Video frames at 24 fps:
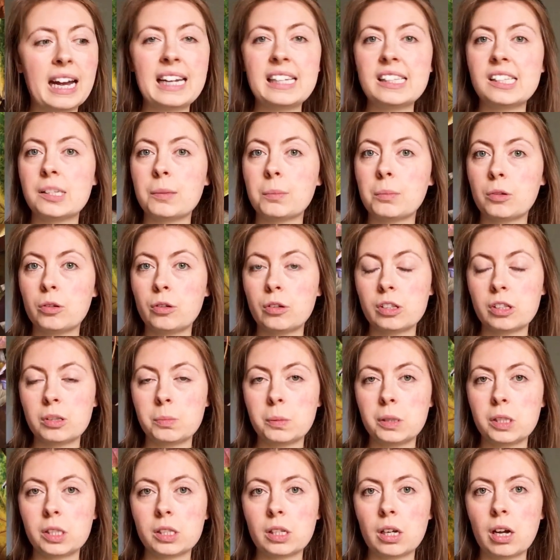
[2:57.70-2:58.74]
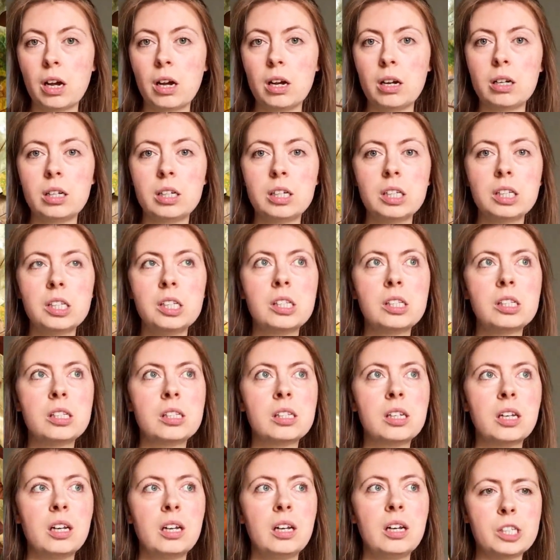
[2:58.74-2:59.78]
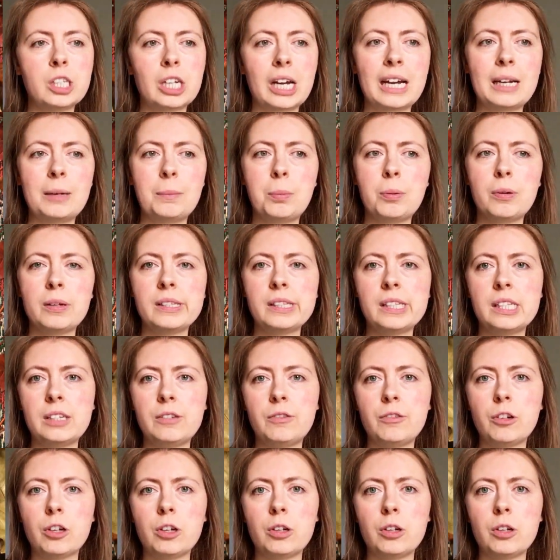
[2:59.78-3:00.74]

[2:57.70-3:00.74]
I had some Christmas cards, which I had printed